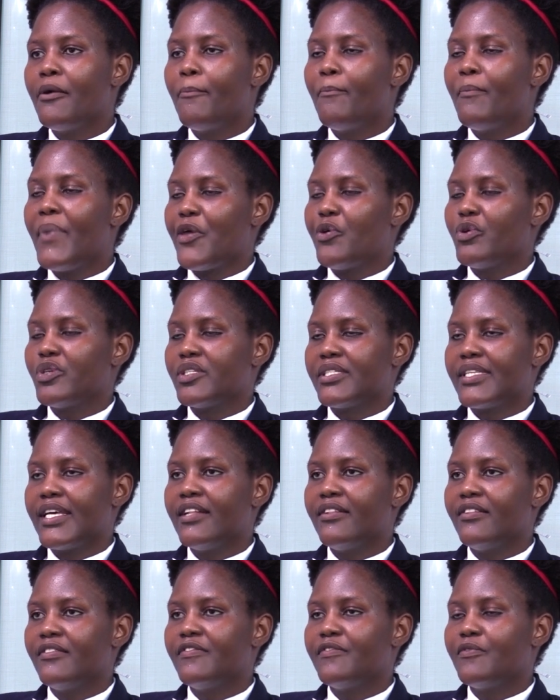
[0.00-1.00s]
by
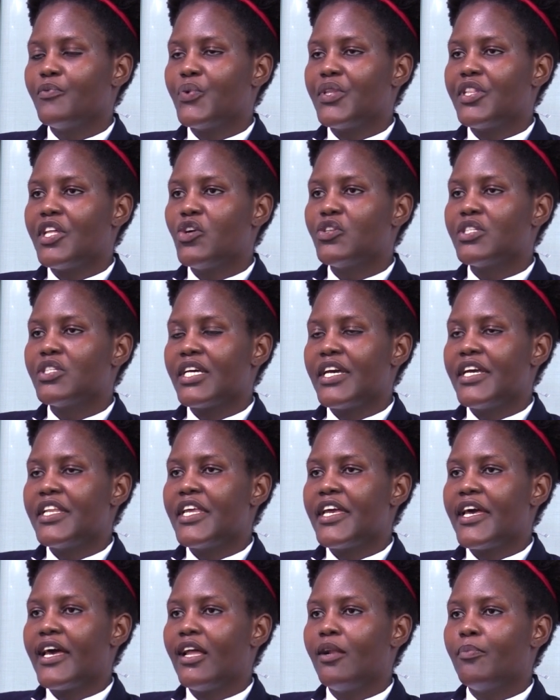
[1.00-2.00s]
yourself without
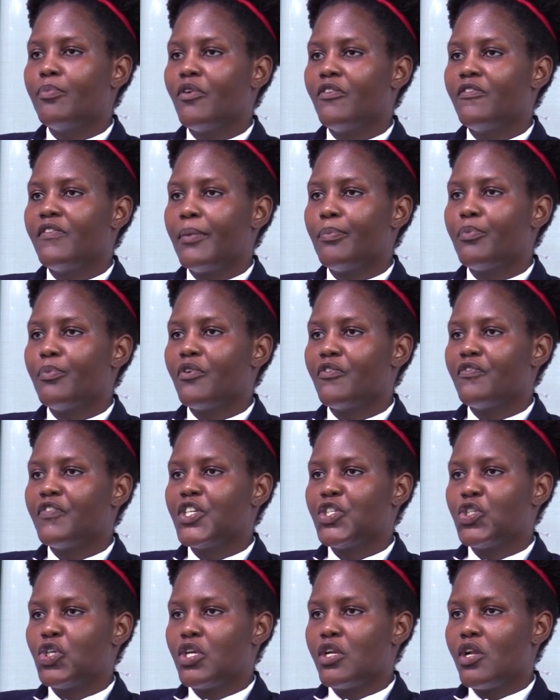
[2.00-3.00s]
any help of a
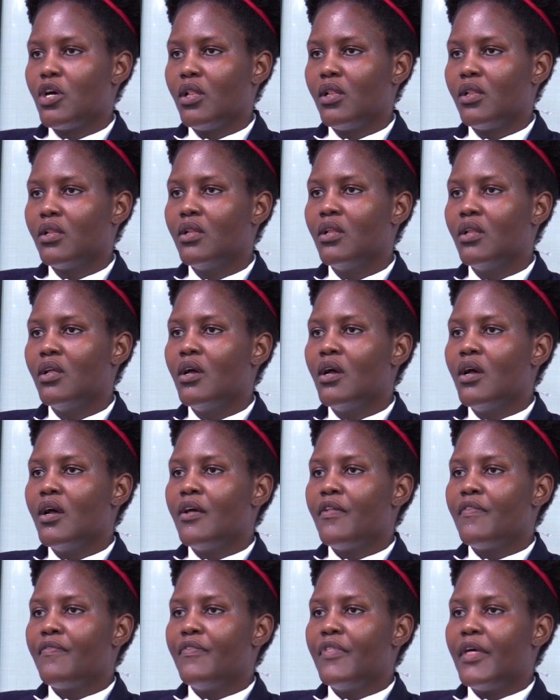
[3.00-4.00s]
professional.
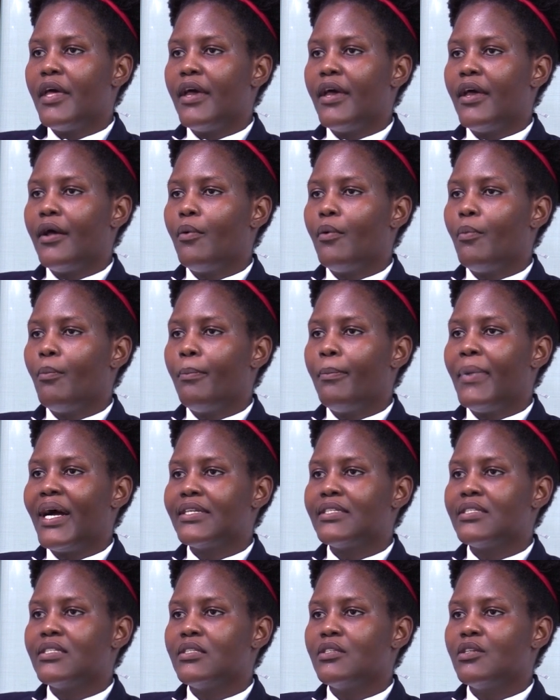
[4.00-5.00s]

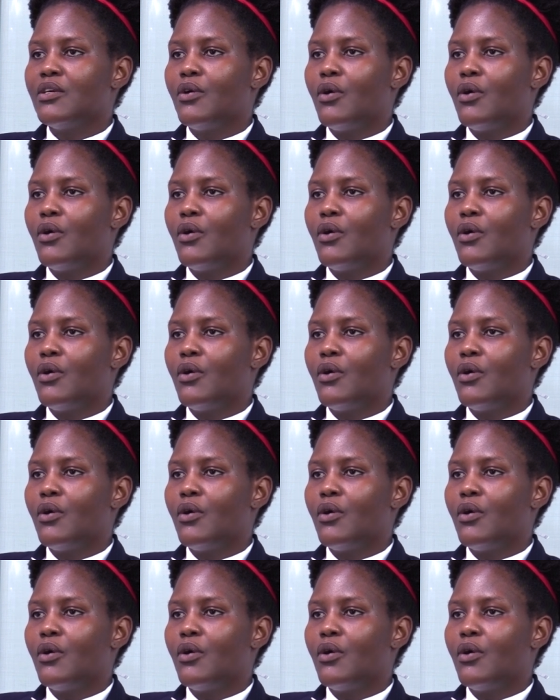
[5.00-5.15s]
But